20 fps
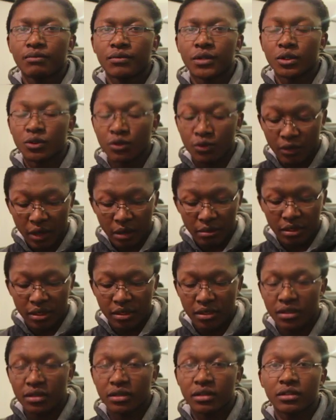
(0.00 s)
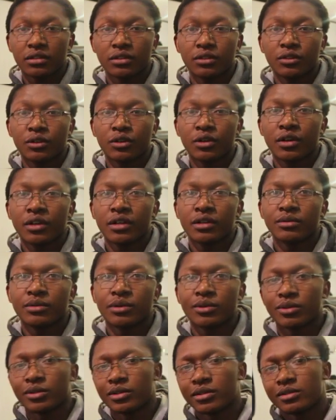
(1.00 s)
fabric, you know, we
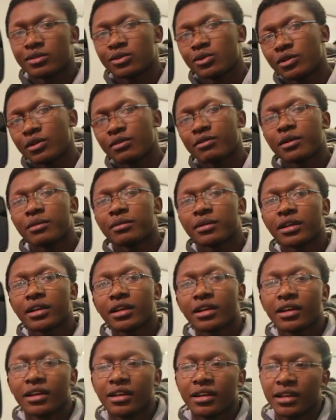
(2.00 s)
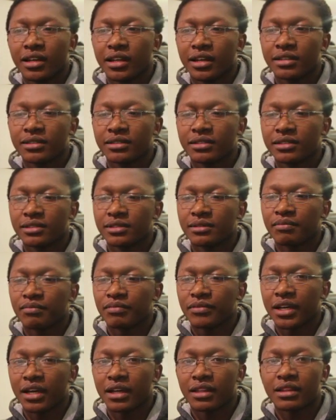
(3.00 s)
call it solar fabric. And
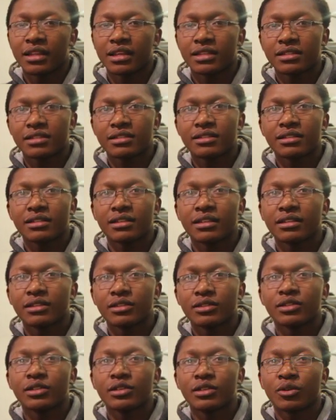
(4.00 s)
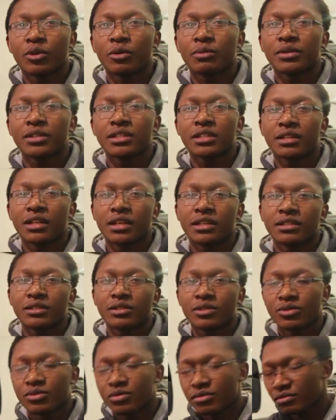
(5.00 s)
yeah, that's then incorporating that
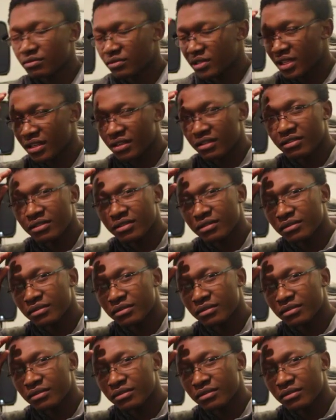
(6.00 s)
into, say,